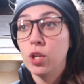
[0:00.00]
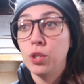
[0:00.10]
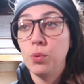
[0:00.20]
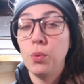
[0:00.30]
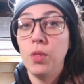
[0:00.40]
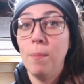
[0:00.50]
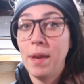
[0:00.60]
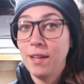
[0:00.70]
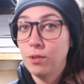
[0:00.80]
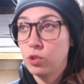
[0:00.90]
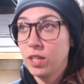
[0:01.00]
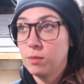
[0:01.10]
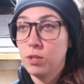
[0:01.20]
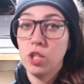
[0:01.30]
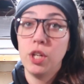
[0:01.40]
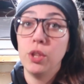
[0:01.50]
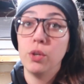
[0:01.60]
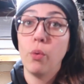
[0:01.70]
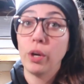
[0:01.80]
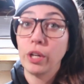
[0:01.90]
to the manual transmission in
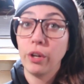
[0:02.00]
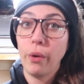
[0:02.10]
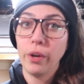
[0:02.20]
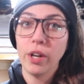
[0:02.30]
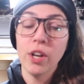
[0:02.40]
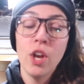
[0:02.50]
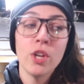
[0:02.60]
the organ donor.